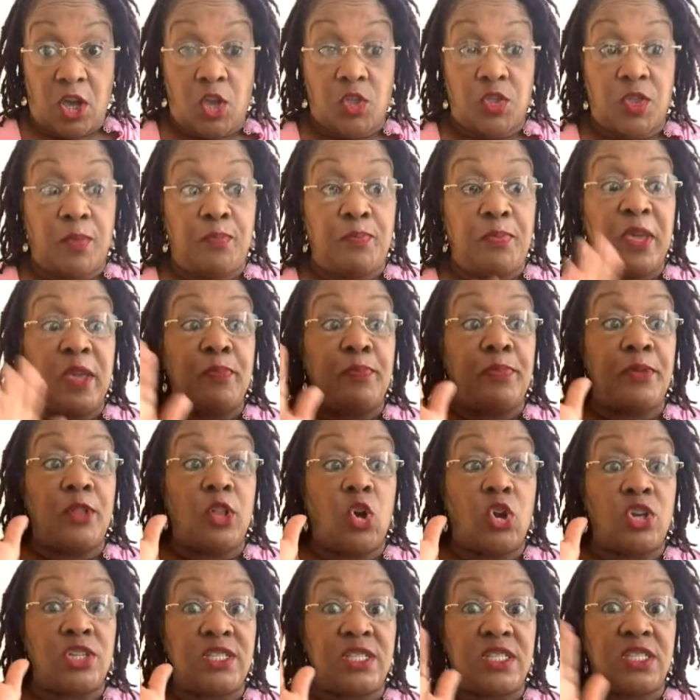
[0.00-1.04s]
The people
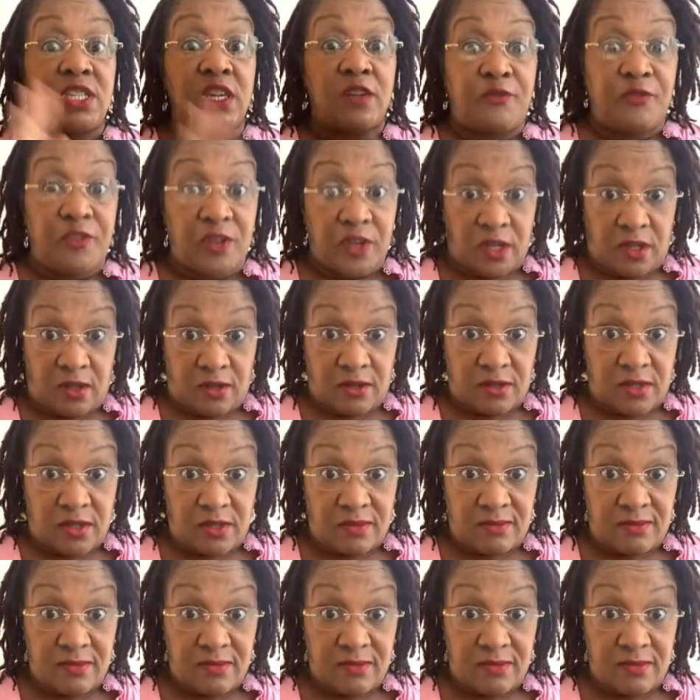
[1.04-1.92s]
are difficult.